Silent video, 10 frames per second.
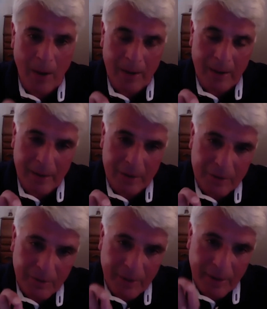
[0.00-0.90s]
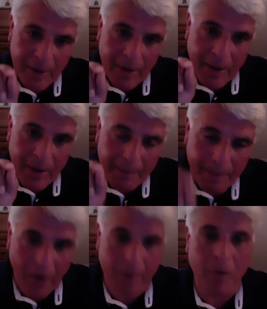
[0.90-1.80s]
industry bought
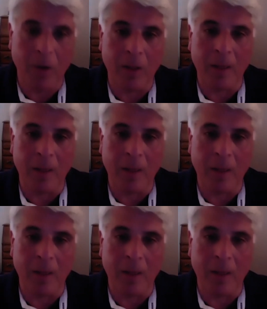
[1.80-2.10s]
them all up.